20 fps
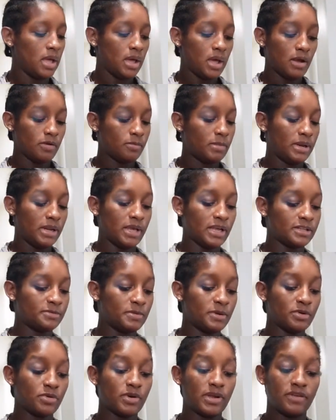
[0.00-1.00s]
Everybody has
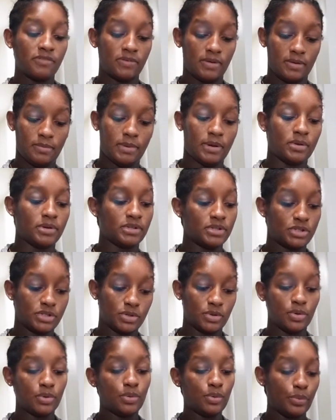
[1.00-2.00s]
been raving about it.
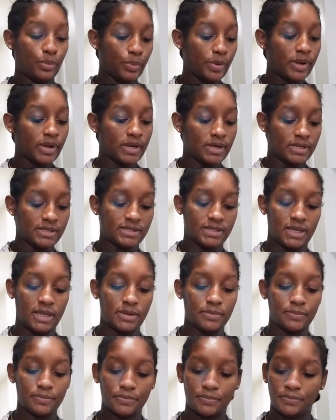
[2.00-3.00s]
So we're gonna see.
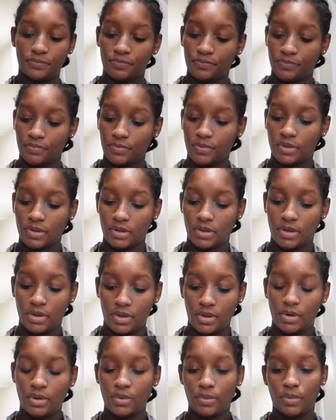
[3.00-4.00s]

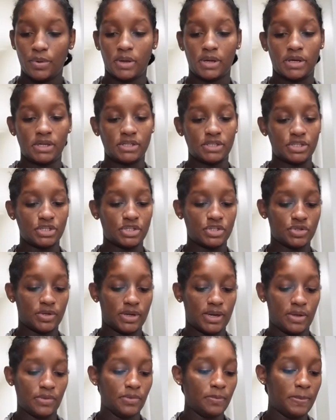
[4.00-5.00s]
We're gonna see straight
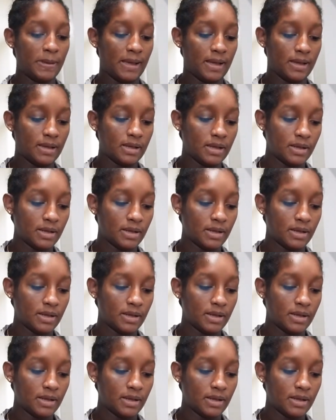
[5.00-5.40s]
out the pack